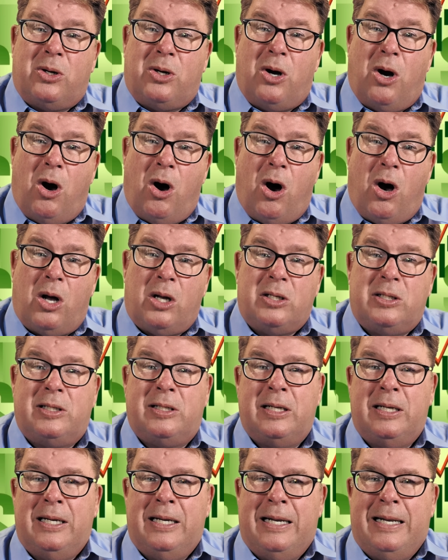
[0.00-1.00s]

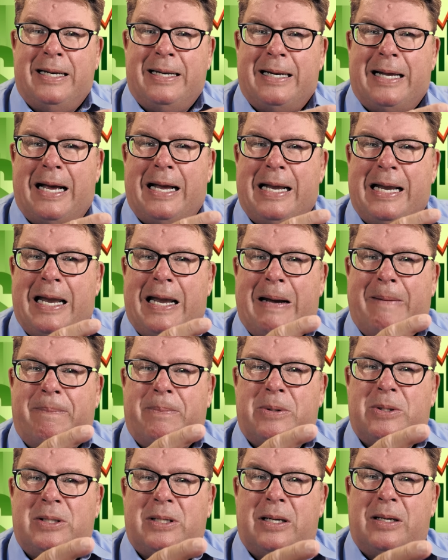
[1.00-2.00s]
cost, not
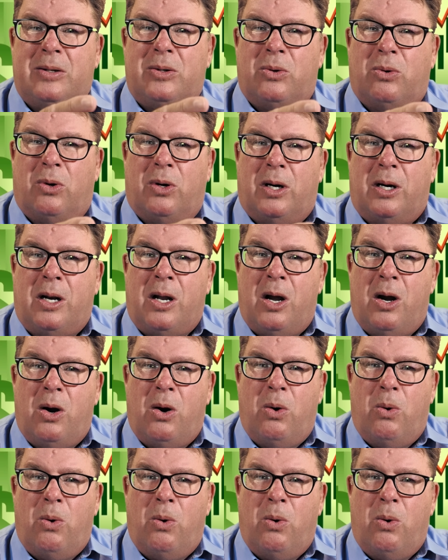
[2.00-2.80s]
8% on